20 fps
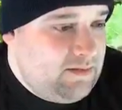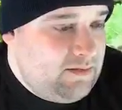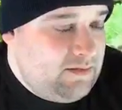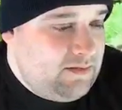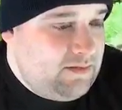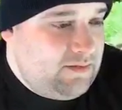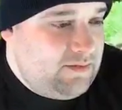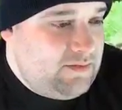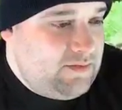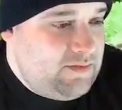
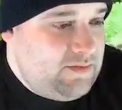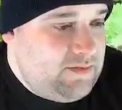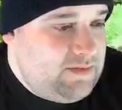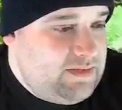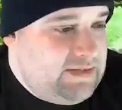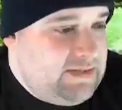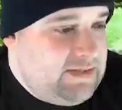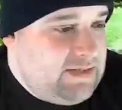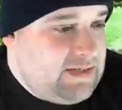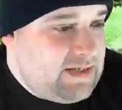Do
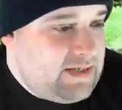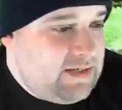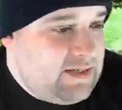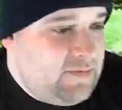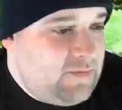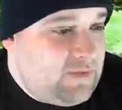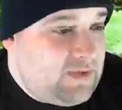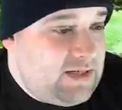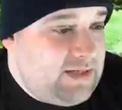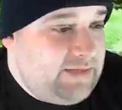
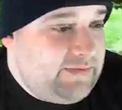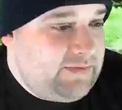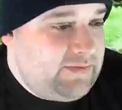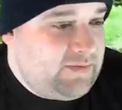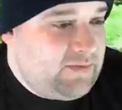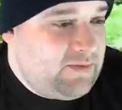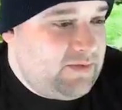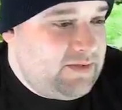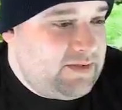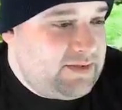DIY
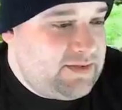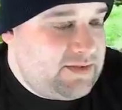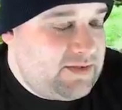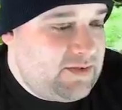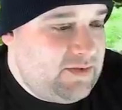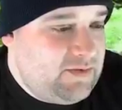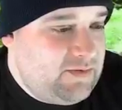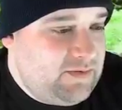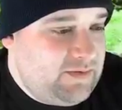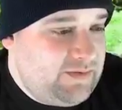storage
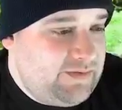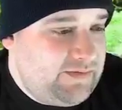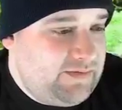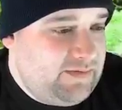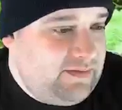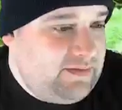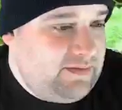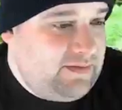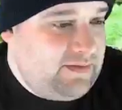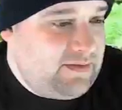tote
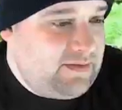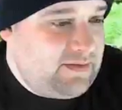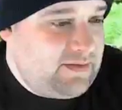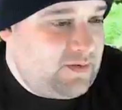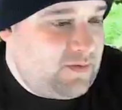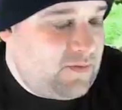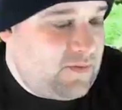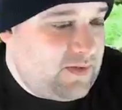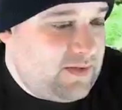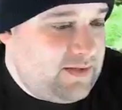
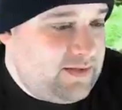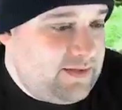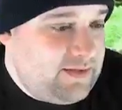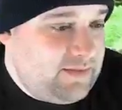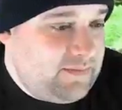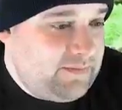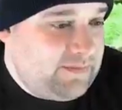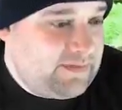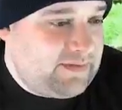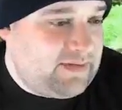
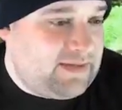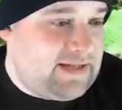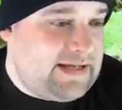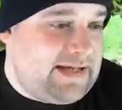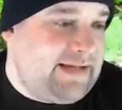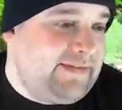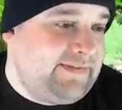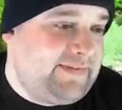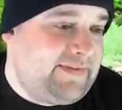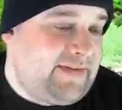aquariums
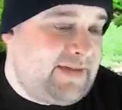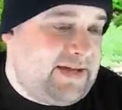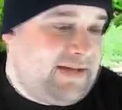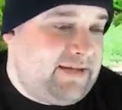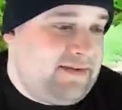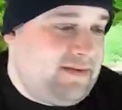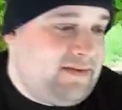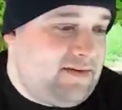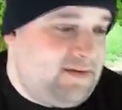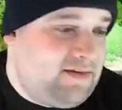last that
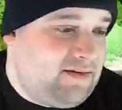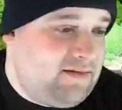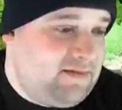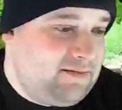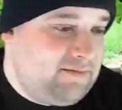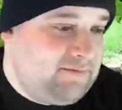long?